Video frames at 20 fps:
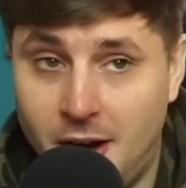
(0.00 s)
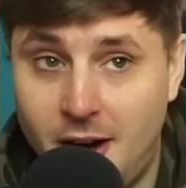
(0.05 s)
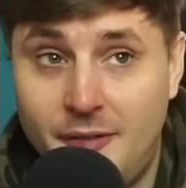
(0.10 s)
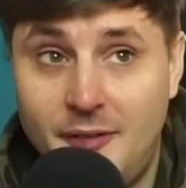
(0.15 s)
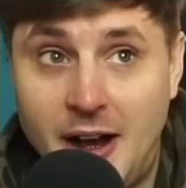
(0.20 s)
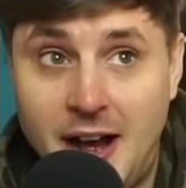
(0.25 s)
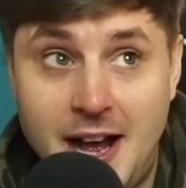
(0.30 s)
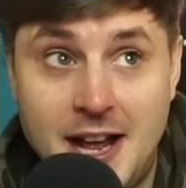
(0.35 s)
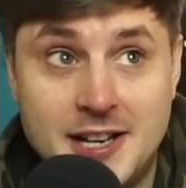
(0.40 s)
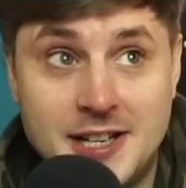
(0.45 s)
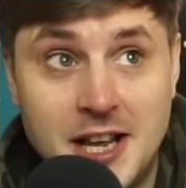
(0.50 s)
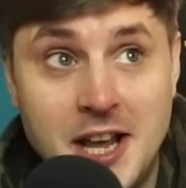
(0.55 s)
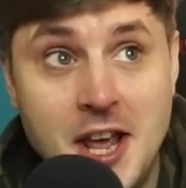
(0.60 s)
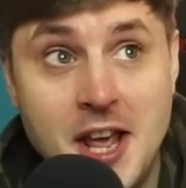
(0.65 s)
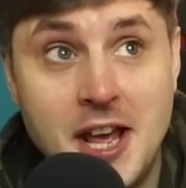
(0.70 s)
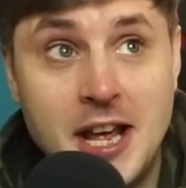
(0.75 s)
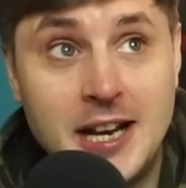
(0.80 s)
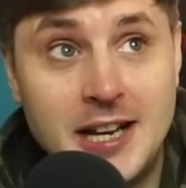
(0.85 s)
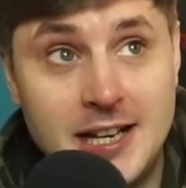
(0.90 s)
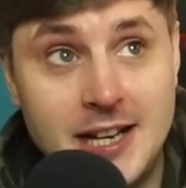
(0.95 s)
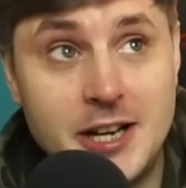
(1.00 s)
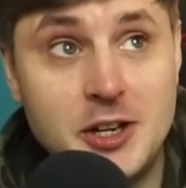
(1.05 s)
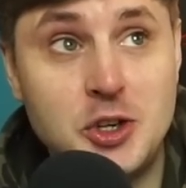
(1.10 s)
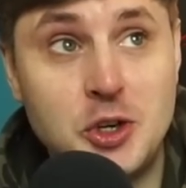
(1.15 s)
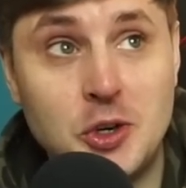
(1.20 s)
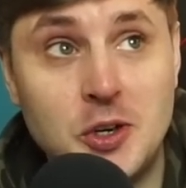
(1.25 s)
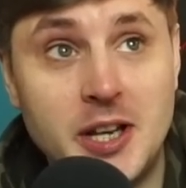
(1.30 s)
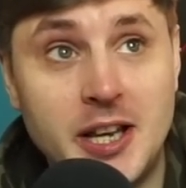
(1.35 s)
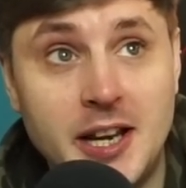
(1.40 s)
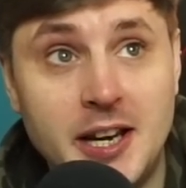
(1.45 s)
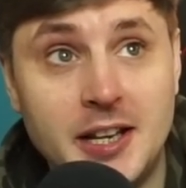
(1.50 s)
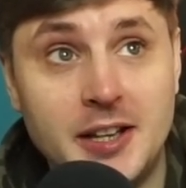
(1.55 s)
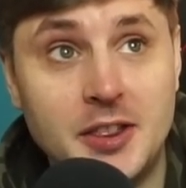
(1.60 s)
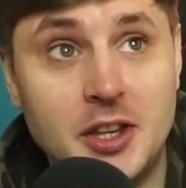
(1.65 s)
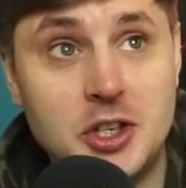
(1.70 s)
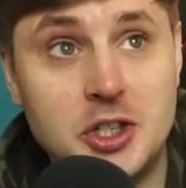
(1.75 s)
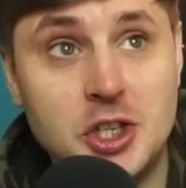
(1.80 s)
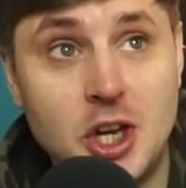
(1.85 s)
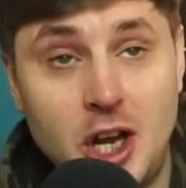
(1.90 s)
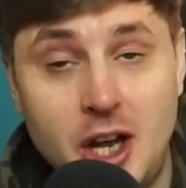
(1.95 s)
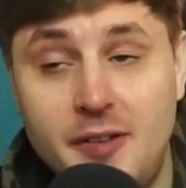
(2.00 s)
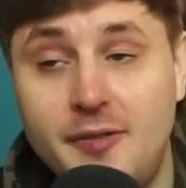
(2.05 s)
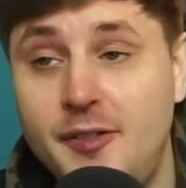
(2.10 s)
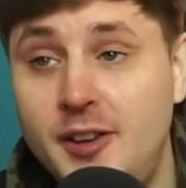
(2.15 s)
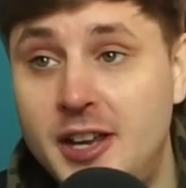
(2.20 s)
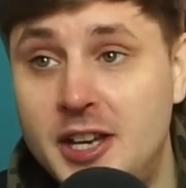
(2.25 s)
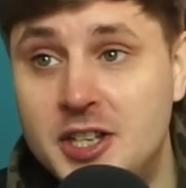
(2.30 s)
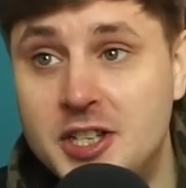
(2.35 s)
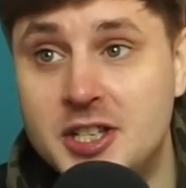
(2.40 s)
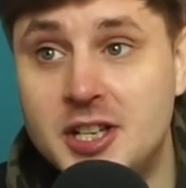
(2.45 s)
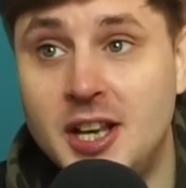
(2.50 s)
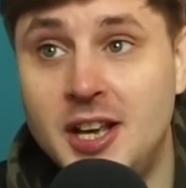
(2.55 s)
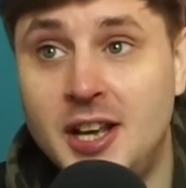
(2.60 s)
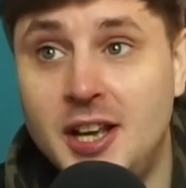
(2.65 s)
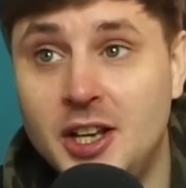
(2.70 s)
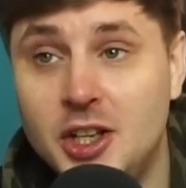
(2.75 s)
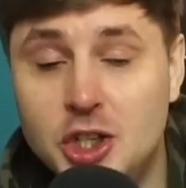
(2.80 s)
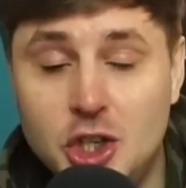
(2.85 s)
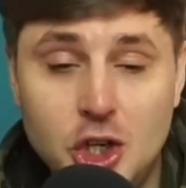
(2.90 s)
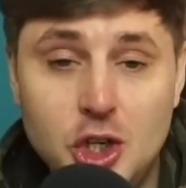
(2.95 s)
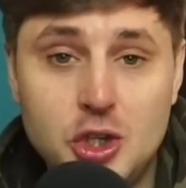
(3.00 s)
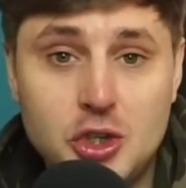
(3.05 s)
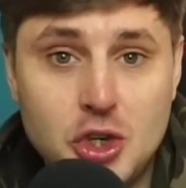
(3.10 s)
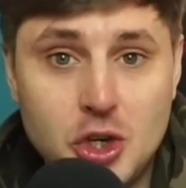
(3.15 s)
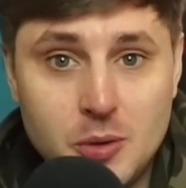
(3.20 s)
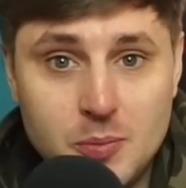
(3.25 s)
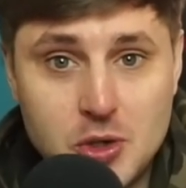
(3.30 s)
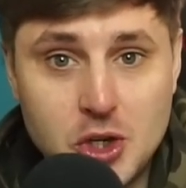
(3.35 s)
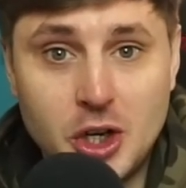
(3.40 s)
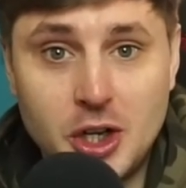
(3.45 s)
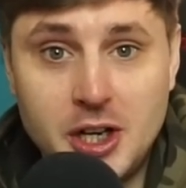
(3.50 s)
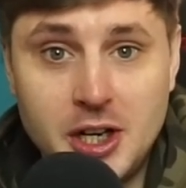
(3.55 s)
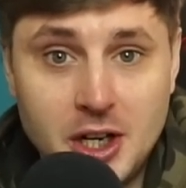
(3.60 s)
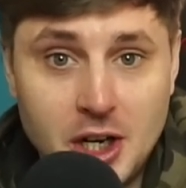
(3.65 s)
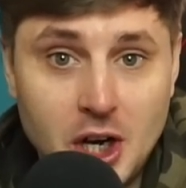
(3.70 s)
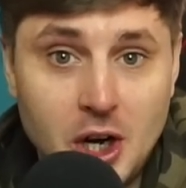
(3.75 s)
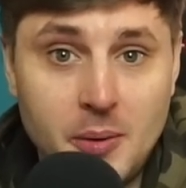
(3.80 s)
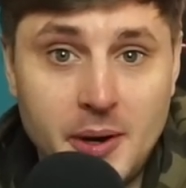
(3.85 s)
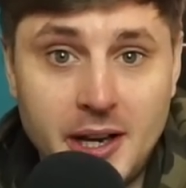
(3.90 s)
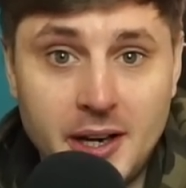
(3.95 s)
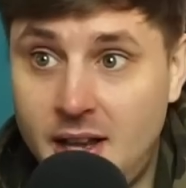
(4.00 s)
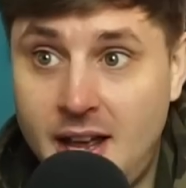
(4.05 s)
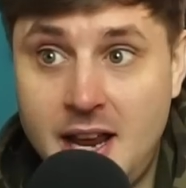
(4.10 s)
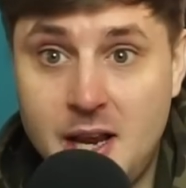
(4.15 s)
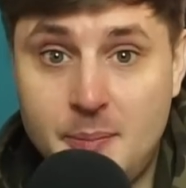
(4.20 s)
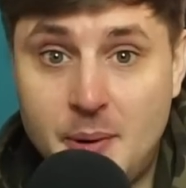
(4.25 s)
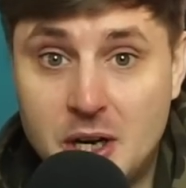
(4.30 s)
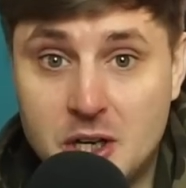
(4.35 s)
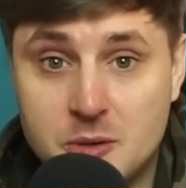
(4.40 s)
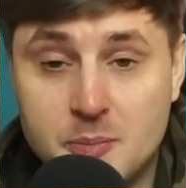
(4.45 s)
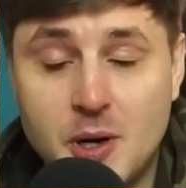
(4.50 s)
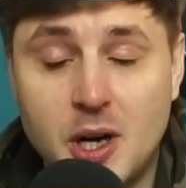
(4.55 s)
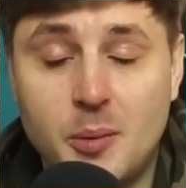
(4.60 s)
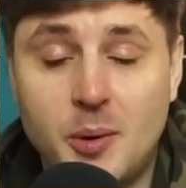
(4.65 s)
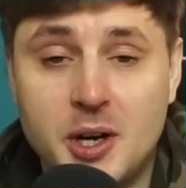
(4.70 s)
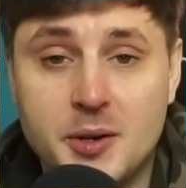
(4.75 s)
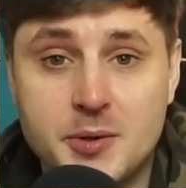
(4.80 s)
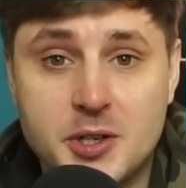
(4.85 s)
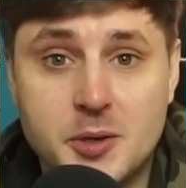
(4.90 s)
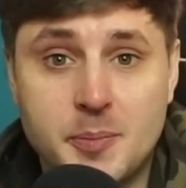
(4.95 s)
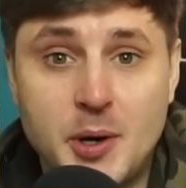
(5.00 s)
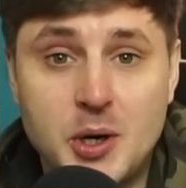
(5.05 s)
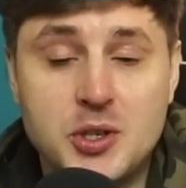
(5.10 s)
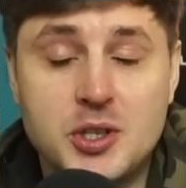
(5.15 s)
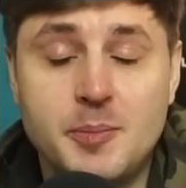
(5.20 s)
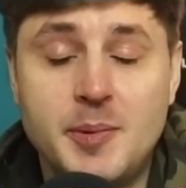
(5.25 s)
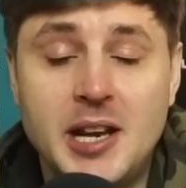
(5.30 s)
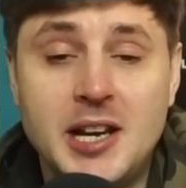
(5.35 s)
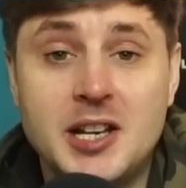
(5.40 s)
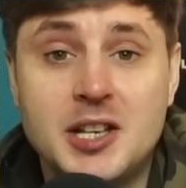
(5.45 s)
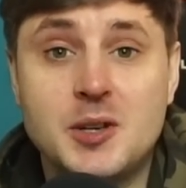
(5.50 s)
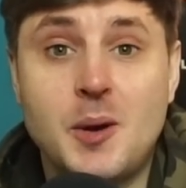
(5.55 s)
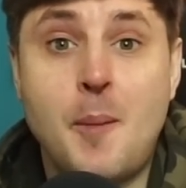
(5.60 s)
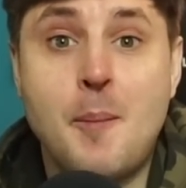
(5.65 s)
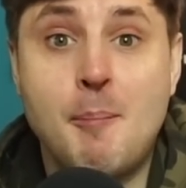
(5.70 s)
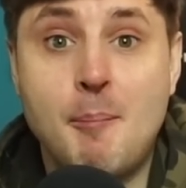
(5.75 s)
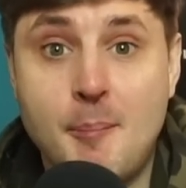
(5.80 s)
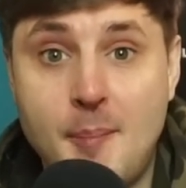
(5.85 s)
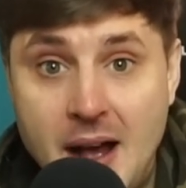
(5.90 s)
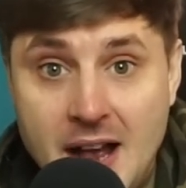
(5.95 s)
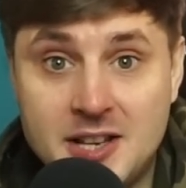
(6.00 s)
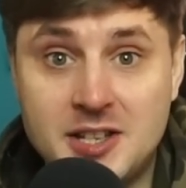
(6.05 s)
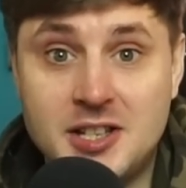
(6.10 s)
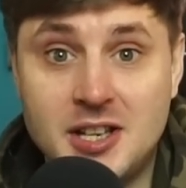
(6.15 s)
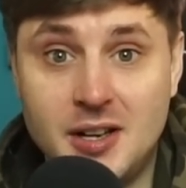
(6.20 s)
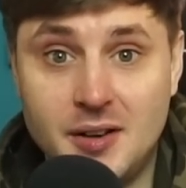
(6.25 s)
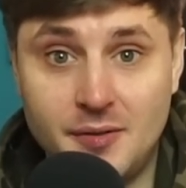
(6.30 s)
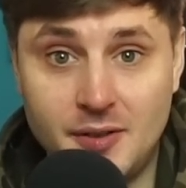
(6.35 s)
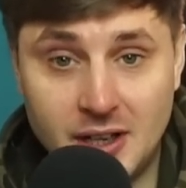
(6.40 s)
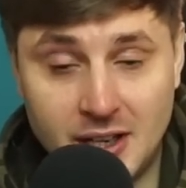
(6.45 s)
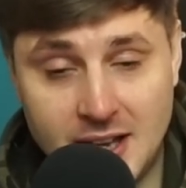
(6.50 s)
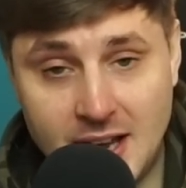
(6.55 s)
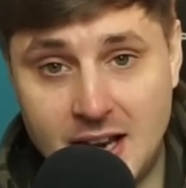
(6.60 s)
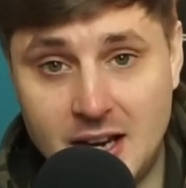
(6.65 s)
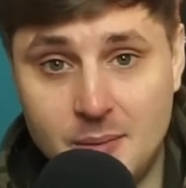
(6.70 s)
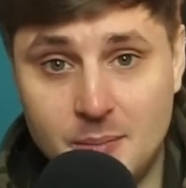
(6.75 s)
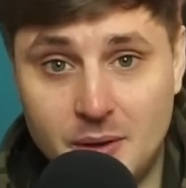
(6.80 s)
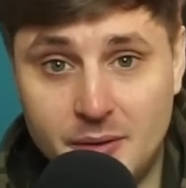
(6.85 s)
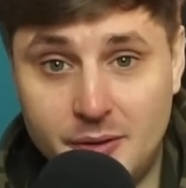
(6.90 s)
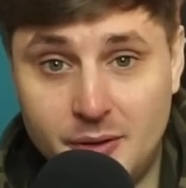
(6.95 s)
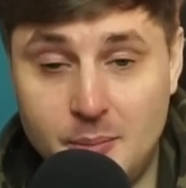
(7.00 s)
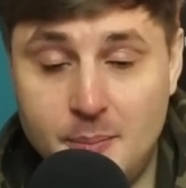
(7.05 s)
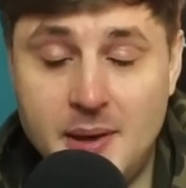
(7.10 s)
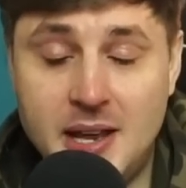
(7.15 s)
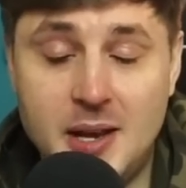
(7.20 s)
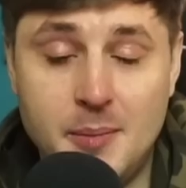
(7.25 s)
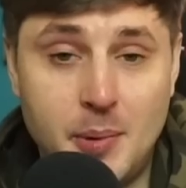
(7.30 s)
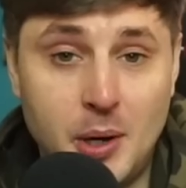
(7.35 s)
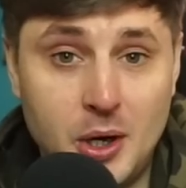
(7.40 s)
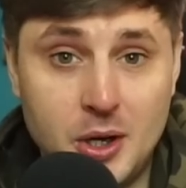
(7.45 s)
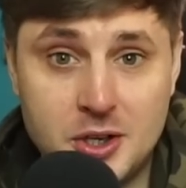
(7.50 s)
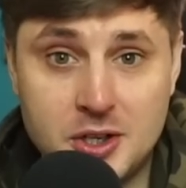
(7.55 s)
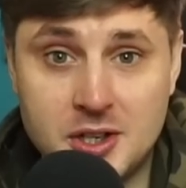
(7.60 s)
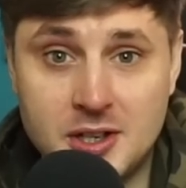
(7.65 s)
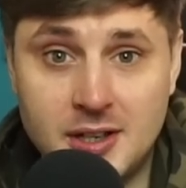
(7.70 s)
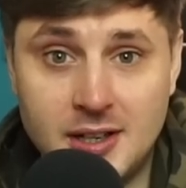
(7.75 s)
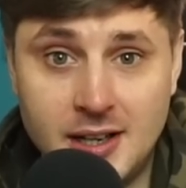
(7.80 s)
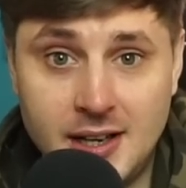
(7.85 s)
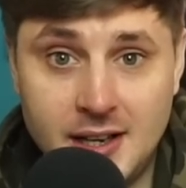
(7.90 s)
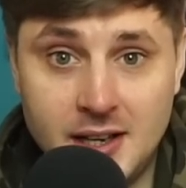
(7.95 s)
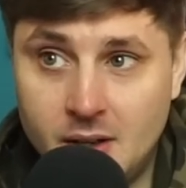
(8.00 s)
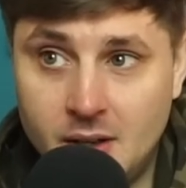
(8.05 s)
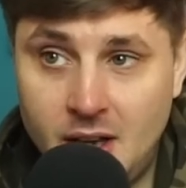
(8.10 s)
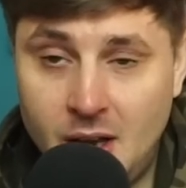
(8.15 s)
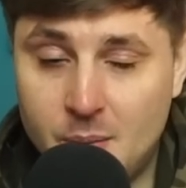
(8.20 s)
I've had literally the toughest YouTube journey going. Apex Mobile was supposed to be this massive game for me personally.